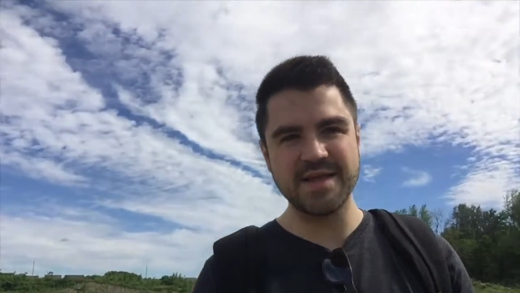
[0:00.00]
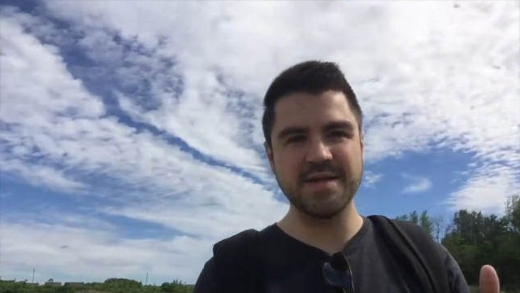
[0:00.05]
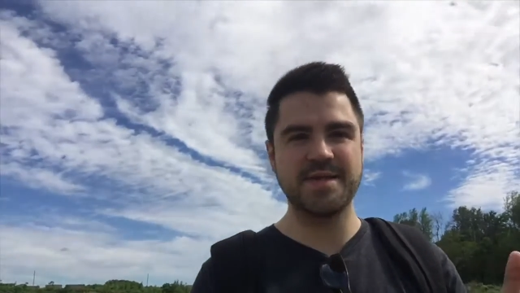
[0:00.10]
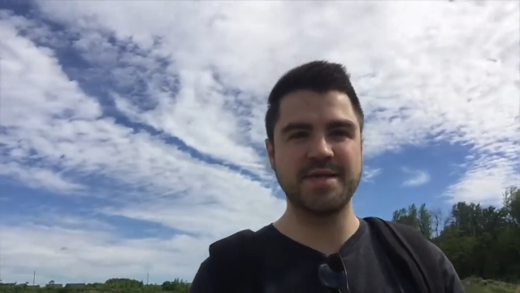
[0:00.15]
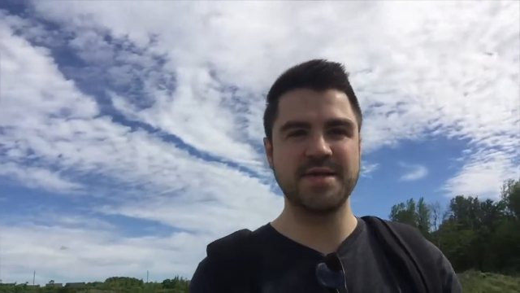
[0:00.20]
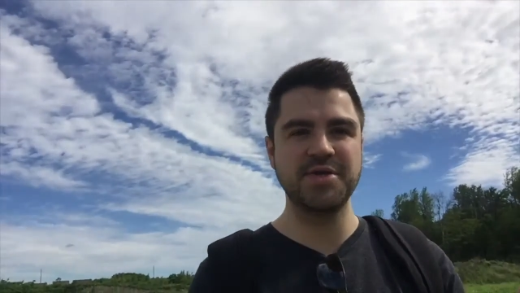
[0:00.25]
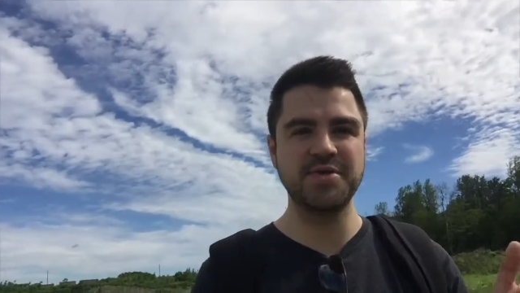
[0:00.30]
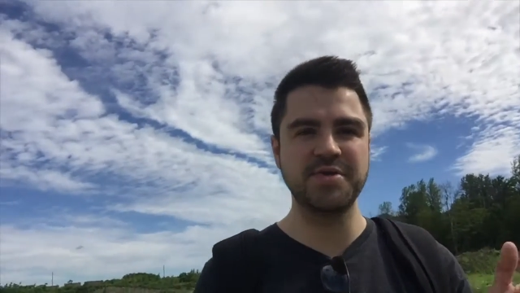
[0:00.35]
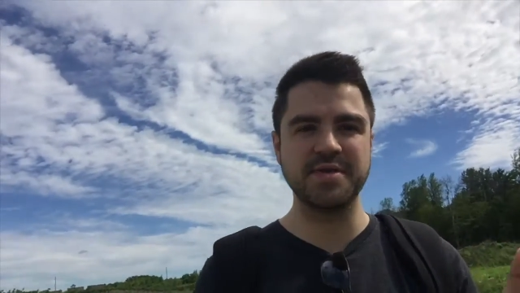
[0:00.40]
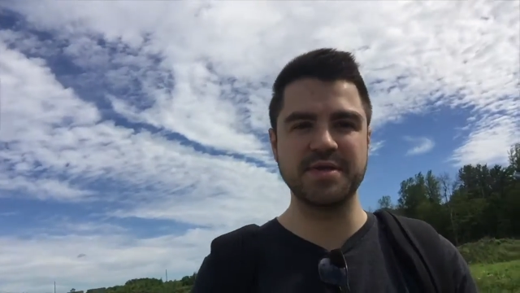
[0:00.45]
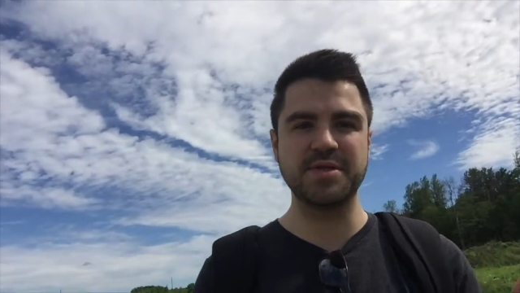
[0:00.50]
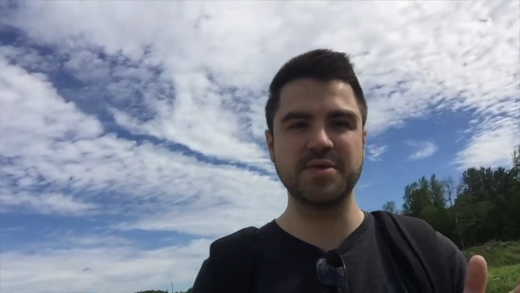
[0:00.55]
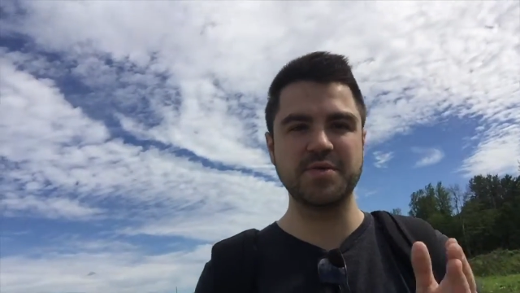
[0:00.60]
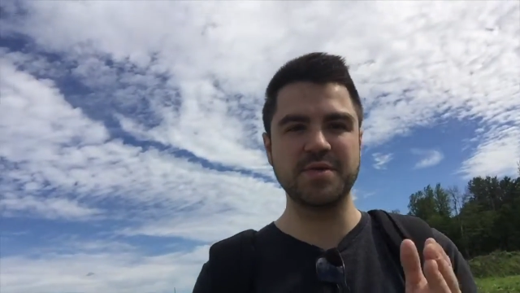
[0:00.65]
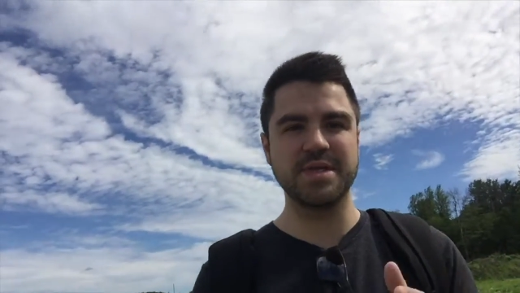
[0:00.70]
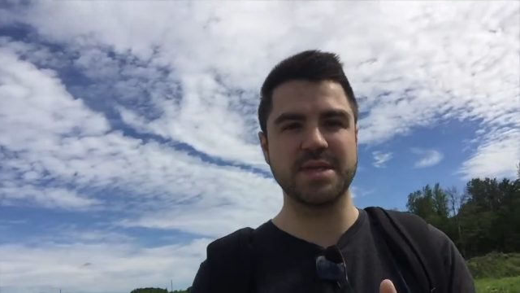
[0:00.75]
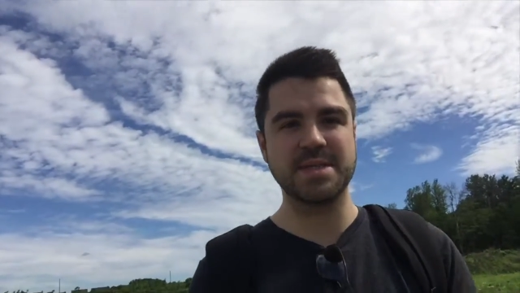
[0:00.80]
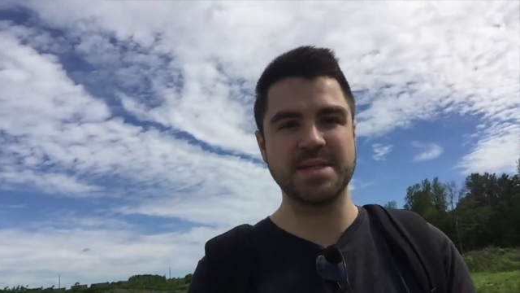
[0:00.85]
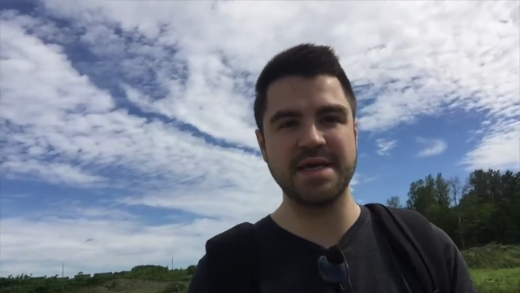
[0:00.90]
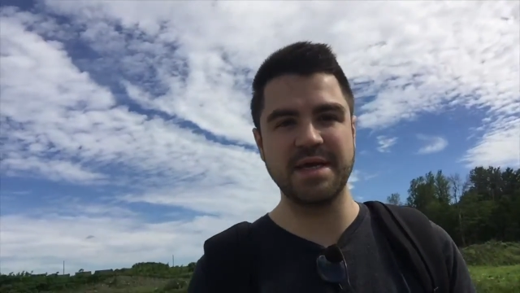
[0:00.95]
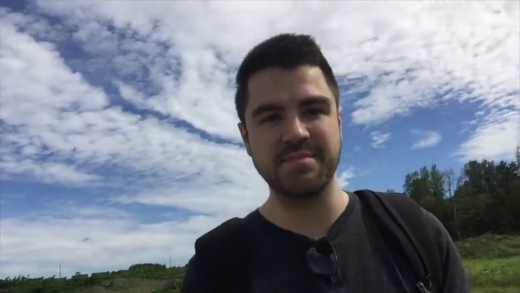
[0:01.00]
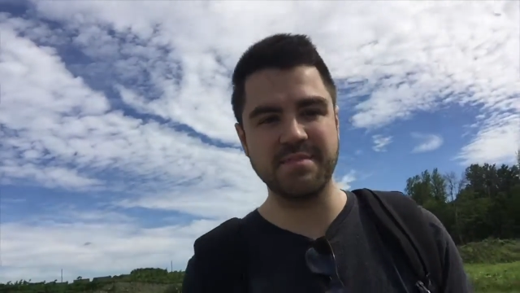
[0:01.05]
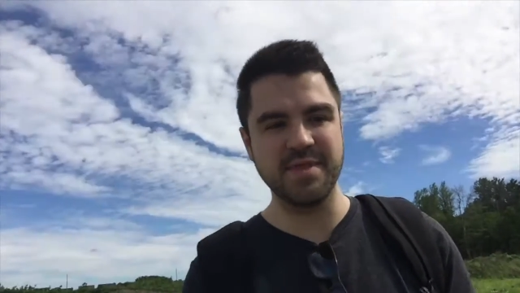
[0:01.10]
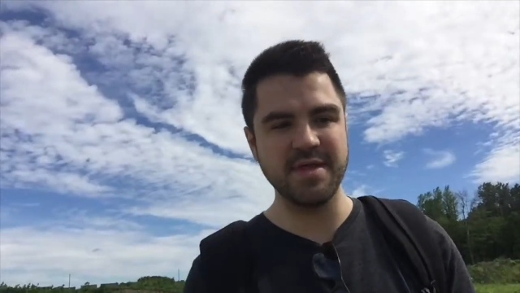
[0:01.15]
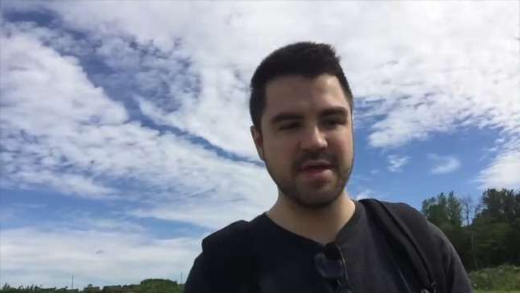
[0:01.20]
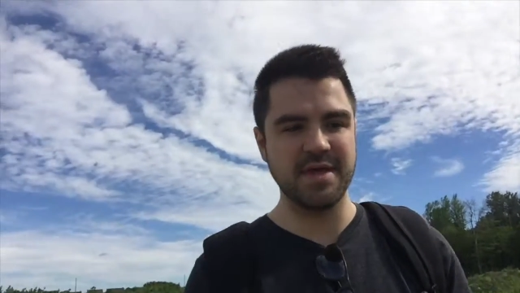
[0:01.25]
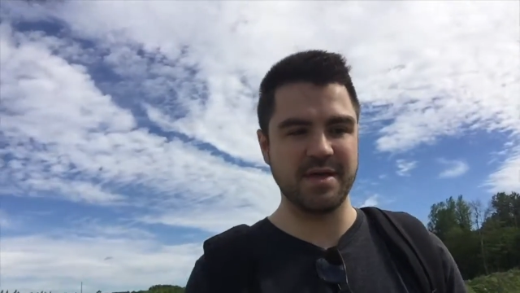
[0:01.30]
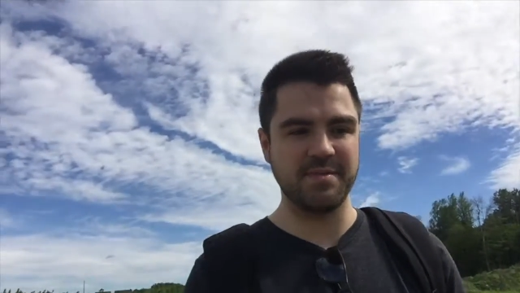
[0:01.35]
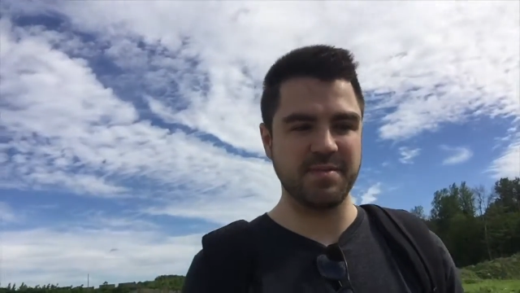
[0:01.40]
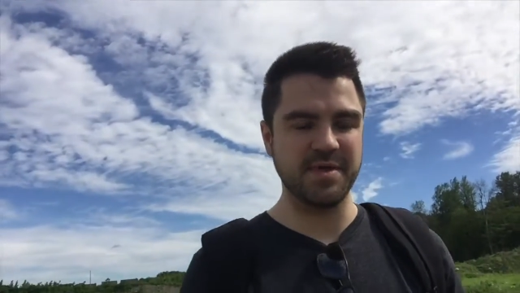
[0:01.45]
continue to do the same
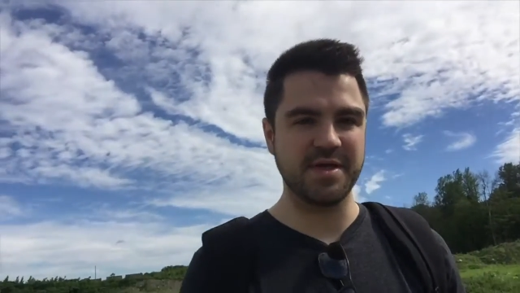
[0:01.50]
thing,